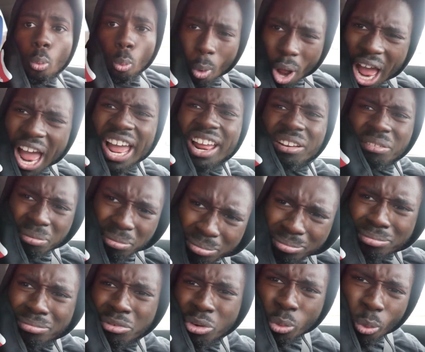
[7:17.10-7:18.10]
What? the
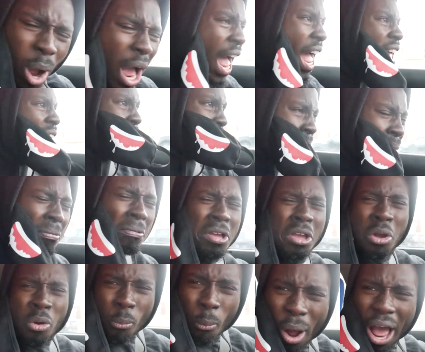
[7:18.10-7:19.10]
beef? What? A
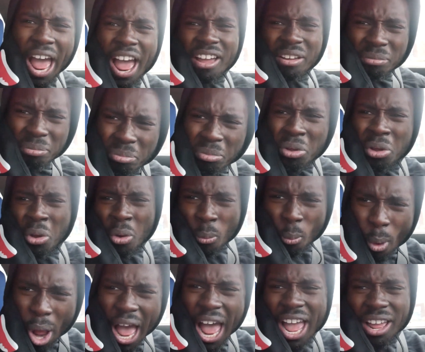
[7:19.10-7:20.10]
petty. What? A
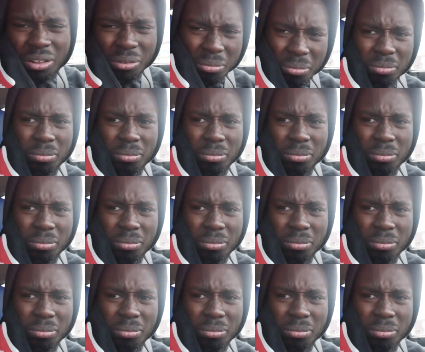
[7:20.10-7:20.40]
petty.